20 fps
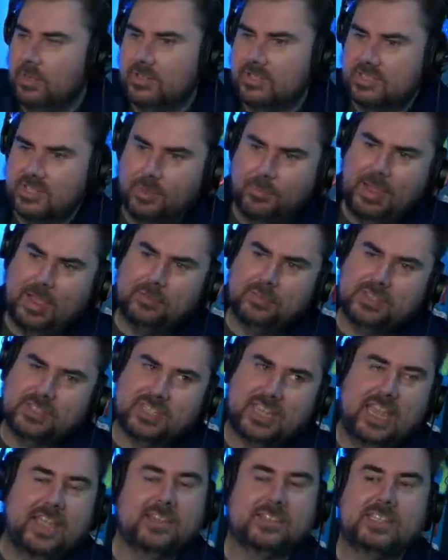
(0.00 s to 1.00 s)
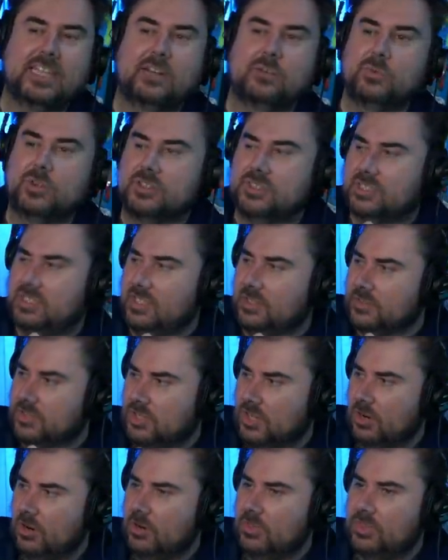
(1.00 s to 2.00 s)
but somehow this canteen will still
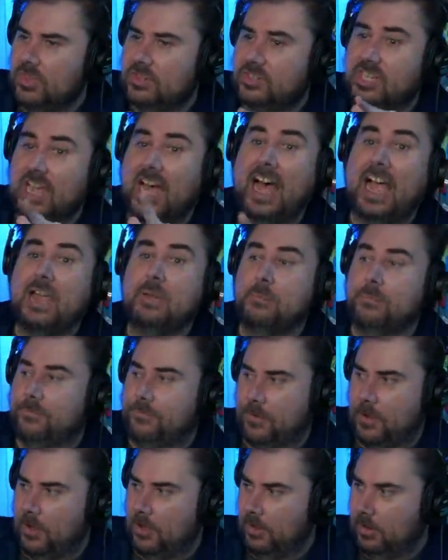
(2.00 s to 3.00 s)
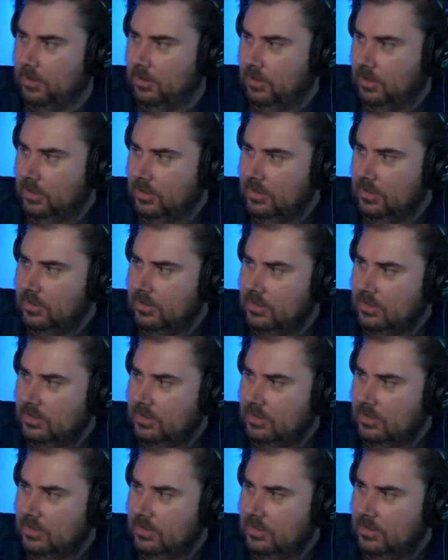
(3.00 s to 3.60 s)
turn the timefall